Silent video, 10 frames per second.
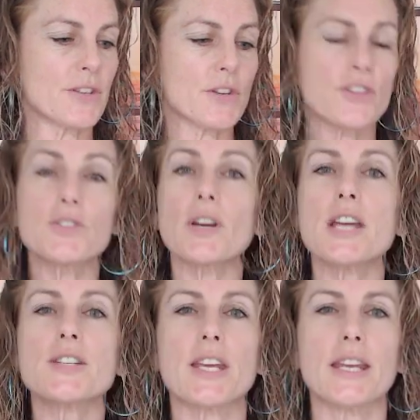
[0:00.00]
So, the
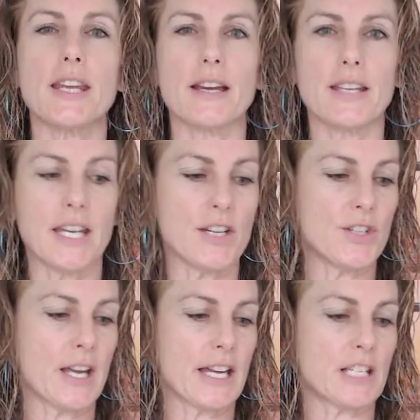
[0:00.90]
strange
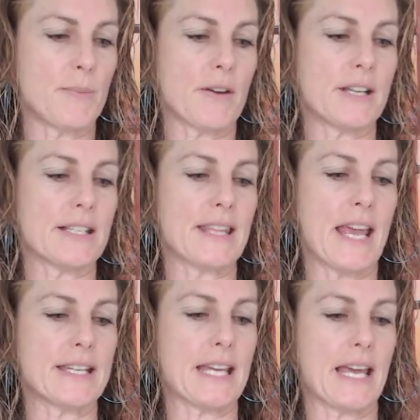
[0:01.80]
energy I experienced
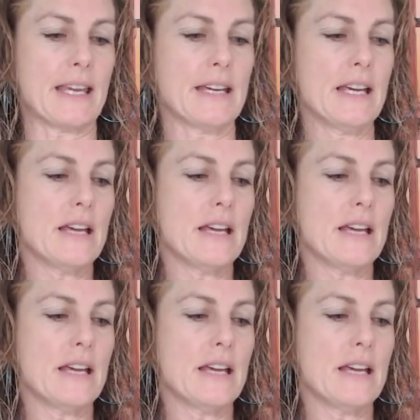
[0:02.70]
that day,